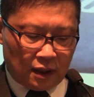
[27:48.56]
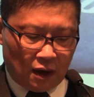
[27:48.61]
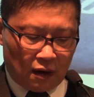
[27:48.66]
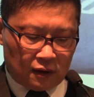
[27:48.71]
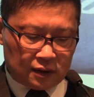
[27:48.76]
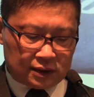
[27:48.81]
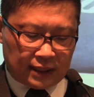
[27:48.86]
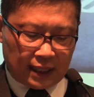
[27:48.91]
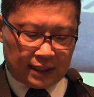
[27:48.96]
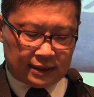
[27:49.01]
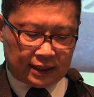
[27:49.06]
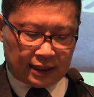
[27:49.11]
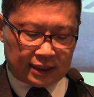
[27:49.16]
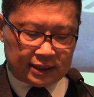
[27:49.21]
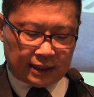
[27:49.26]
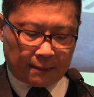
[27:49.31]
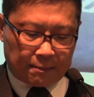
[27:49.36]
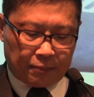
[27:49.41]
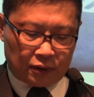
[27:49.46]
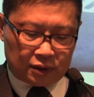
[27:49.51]

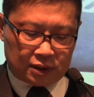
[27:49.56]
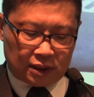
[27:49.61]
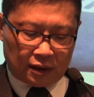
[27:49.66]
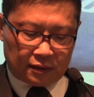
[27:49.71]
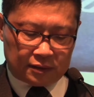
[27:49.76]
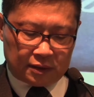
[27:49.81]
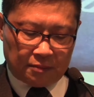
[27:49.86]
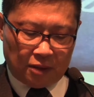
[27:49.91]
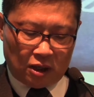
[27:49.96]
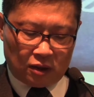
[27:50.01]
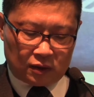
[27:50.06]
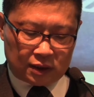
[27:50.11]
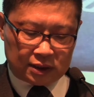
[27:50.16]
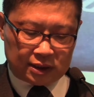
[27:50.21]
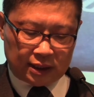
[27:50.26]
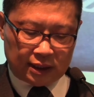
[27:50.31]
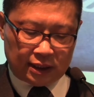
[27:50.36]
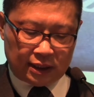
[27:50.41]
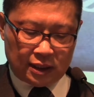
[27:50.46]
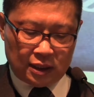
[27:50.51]
long-standing supporter of
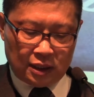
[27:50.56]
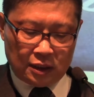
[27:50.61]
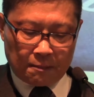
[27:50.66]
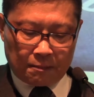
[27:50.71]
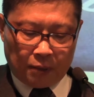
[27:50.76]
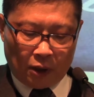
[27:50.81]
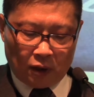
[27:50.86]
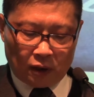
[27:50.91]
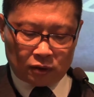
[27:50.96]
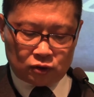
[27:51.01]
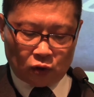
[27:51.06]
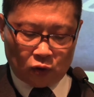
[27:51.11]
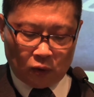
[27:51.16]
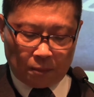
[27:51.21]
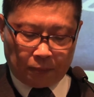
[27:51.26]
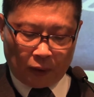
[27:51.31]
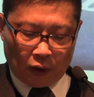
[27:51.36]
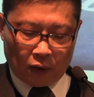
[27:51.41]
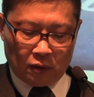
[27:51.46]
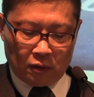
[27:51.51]
democracy,
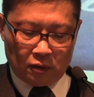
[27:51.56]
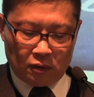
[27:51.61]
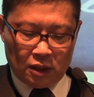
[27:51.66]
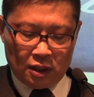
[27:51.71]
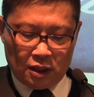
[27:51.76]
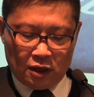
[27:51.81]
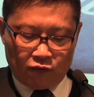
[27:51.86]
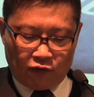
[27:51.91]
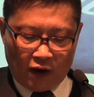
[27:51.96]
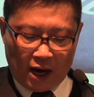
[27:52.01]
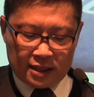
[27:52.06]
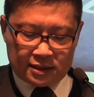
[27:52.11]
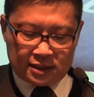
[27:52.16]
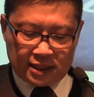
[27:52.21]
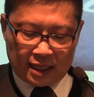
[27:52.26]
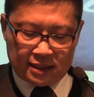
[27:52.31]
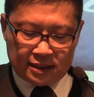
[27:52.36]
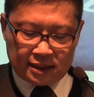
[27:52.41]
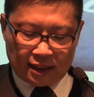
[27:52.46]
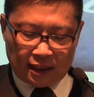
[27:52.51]
to
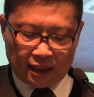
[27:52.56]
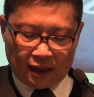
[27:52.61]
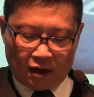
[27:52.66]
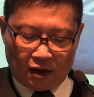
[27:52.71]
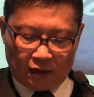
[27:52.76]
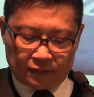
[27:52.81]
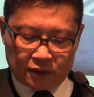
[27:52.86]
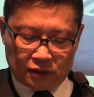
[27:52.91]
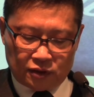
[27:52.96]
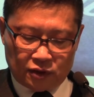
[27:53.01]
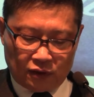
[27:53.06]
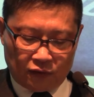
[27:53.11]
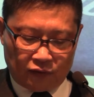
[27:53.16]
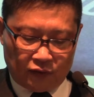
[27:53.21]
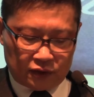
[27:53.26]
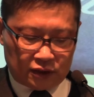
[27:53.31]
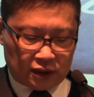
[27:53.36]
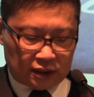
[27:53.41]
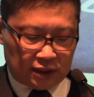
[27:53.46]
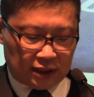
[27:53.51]
Vice Chancellor of the
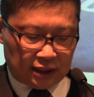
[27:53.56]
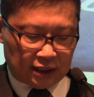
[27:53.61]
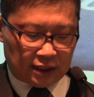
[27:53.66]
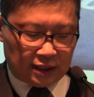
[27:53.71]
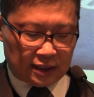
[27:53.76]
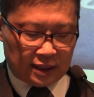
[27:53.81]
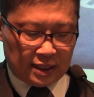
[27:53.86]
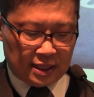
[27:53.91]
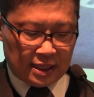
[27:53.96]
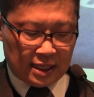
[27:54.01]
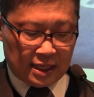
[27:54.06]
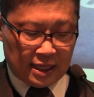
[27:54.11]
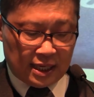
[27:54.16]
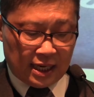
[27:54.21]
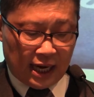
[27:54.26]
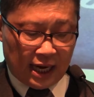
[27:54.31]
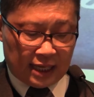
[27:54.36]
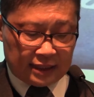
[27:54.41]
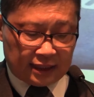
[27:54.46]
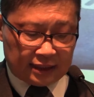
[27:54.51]
university.
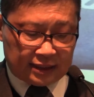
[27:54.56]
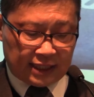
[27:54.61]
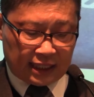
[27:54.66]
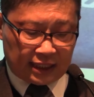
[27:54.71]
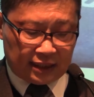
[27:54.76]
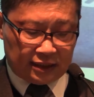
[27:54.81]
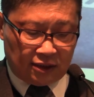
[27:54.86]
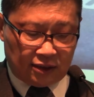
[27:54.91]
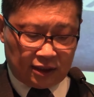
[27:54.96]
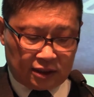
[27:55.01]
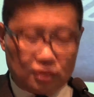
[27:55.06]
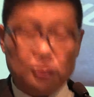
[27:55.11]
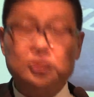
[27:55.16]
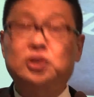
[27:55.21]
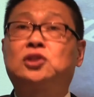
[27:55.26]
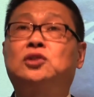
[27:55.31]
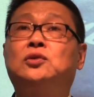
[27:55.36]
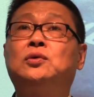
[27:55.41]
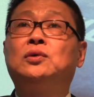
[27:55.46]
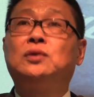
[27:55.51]
At the secondary
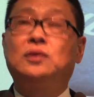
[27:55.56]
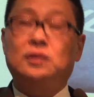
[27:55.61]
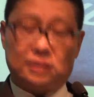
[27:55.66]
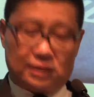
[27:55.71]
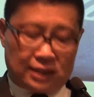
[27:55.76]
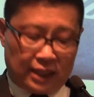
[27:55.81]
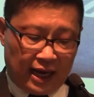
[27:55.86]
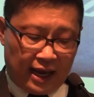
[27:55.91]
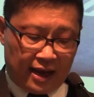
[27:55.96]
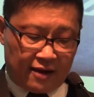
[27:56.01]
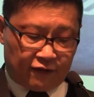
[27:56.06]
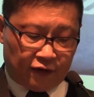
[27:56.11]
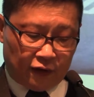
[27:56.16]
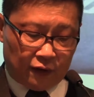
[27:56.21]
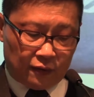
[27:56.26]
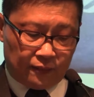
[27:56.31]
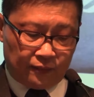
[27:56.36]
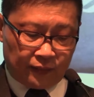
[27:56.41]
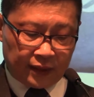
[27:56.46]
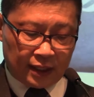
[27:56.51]
school
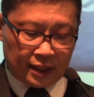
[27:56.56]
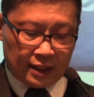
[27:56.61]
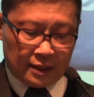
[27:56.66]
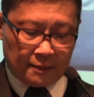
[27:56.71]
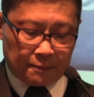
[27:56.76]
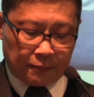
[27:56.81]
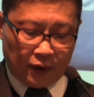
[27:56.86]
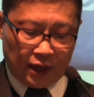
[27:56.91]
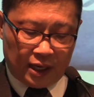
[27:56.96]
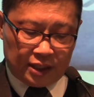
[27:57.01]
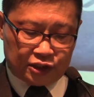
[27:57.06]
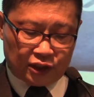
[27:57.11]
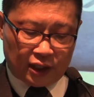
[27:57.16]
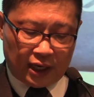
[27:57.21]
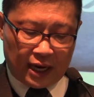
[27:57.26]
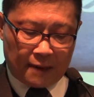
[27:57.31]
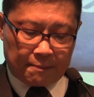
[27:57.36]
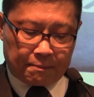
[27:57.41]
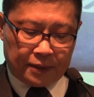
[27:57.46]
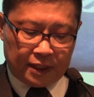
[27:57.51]
level,
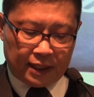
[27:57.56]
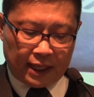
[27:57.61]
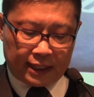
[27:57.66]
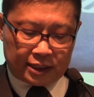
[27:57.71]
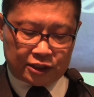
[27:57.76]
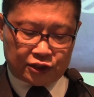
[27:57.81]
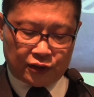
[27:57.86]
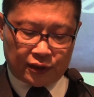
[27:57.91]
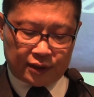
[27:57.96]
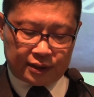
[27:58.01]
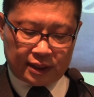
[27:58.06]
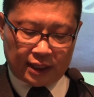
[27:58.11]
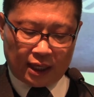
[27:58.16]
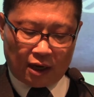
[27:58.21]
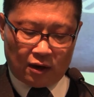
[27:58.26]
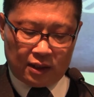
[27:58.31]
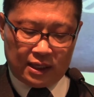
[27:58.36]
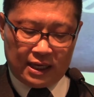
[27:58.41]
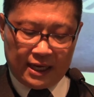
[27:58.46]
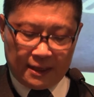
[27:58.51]
pressure has been
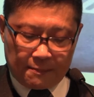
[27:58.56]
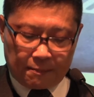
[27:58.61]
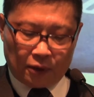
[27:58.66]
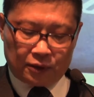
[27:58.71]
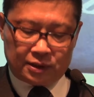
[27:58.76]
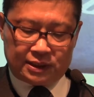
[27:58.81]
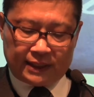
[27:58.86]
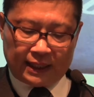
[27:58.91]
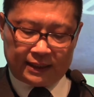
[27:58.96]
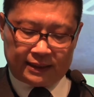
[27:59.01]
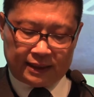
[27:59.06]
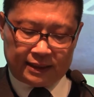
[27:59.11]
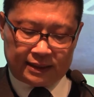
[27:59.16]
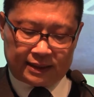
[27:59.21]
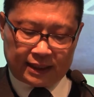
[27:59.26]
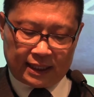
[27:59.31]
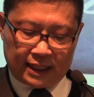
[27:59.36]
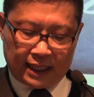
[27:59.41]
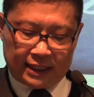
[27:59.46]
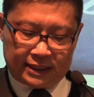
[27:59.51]
exerted on liberal
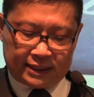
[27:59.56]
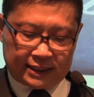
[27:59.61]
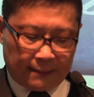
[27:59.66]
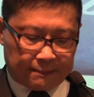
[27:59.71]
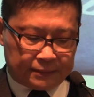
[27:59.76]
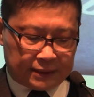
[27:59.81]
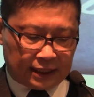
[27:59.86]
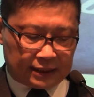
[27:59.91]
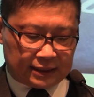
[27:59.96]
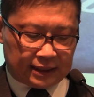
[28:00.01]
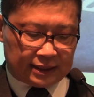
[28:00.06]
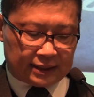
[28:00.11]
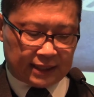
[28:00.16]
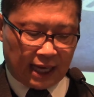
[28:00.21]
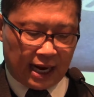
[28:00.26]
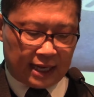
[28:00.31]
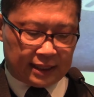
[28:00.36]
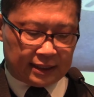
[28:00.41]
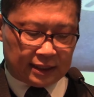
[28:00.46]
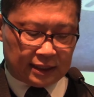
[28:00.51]
studies, a subject
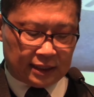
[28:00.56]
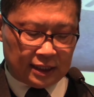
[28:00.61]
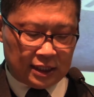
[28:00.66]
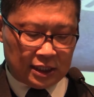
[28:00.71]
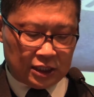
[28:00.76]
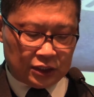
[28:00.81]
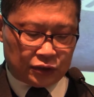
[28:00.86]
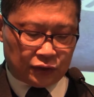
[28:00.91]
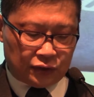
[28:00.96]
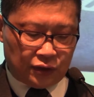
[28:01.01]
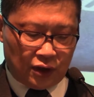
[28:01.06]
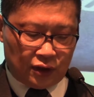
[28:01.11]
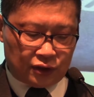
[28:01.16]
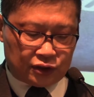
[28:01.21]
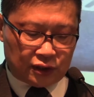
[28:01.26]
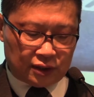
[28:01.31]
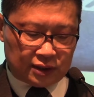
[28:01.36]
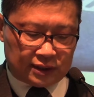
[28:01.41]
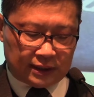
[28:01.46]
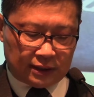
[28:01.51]
designed to
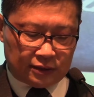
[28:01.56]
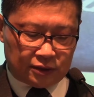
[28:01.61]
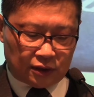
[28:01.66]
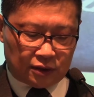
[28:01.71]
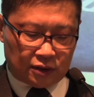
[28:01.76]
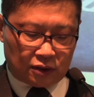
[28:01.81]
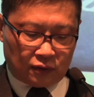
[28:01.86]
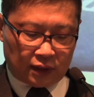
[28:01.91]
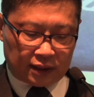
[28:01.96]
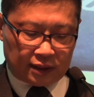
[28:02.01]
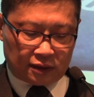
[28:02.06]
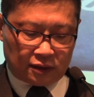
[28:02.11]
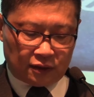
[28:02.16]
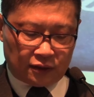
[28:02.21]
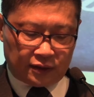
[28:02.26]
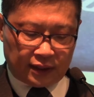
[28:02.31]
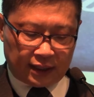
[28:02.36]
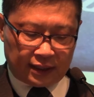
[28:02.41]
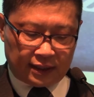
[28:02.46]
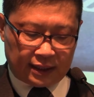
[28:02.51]
nurture student
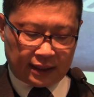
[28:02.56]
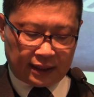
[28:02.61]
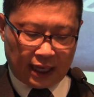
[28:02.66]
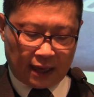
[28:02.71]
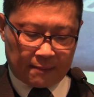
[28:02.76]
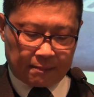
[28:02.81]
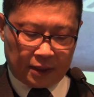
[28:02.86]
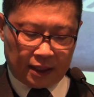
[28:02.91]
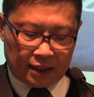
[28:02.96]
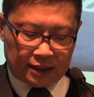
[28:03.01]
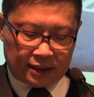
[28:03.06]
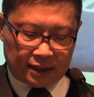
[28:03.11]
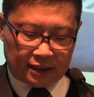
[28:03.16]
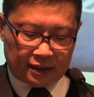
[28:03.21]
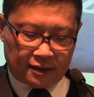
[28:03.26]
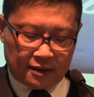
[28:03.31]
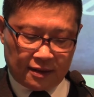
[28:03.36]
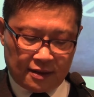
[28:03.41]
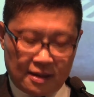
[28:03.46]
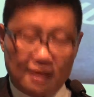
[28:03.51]
critical thinking ability.
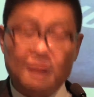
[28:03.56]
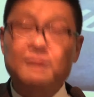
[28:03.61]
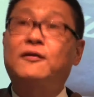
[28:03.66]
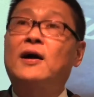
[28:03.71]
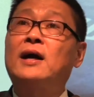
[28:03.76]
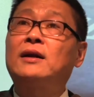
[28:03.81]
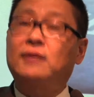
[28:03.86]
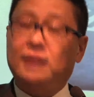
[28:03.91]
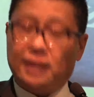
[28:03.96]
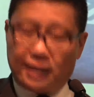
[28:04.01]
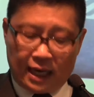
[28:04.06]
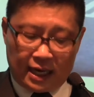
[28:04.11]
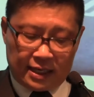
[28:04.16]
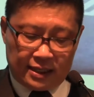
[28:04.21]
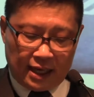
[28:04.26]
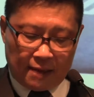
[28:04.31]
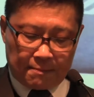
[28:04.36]
Finally,